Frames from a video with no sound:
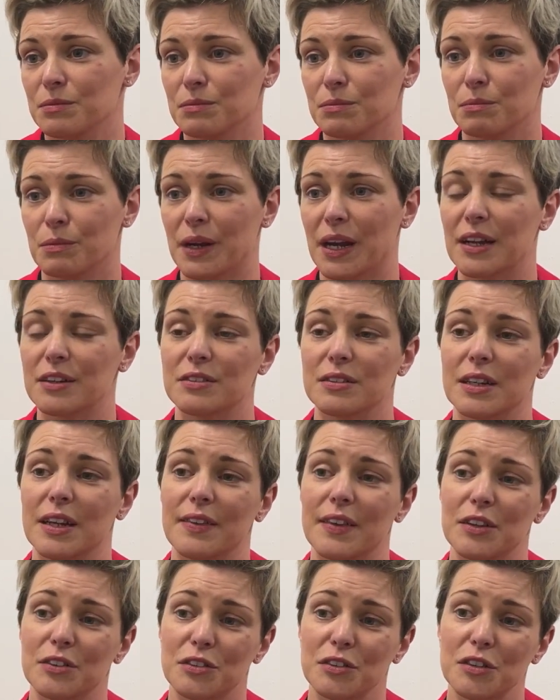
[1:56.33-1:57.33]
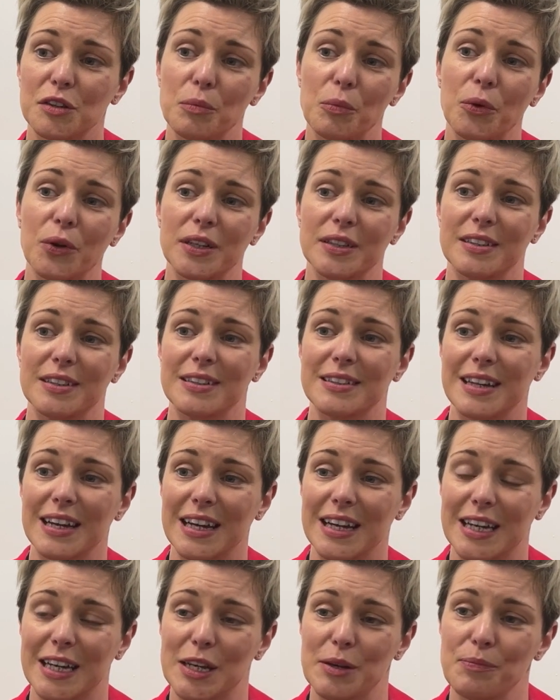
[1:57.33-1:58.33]
but actually that's just a point in
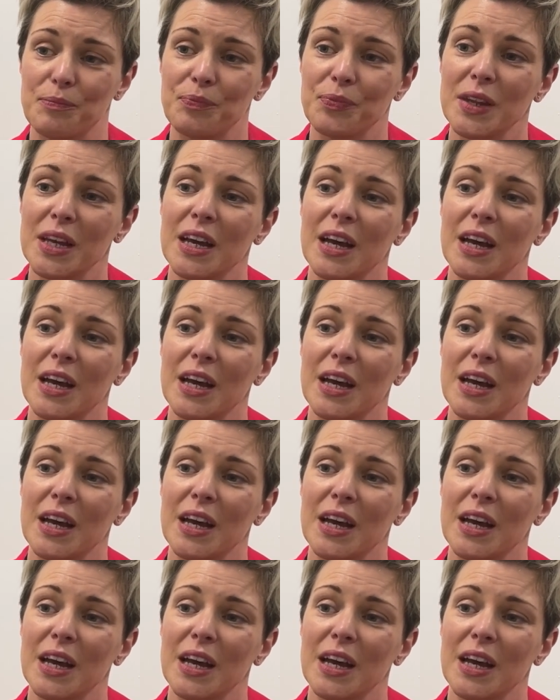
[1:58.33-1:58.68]
time